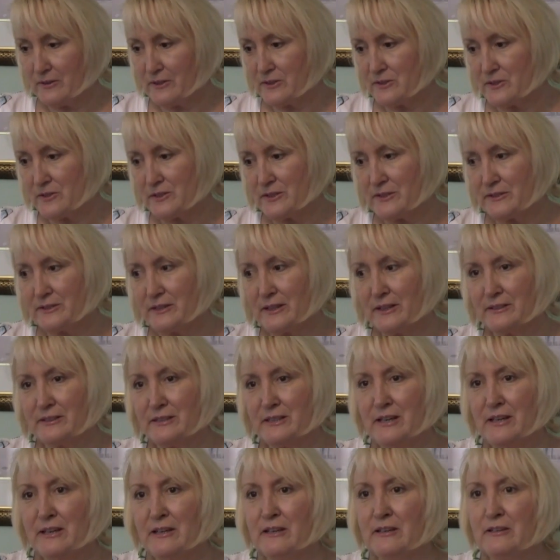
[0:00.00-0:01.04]
It's like
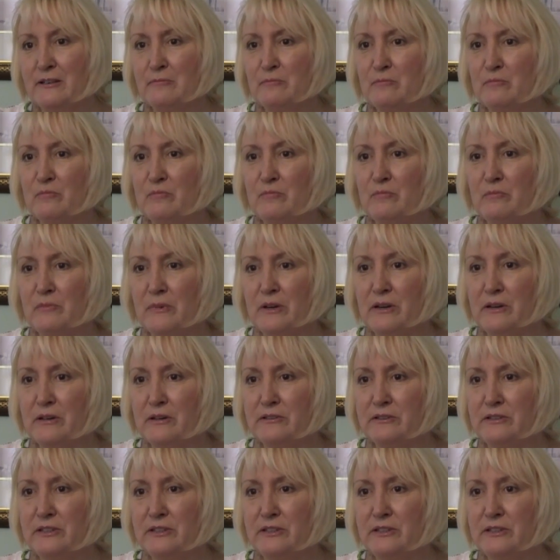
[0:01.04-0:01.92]
taking a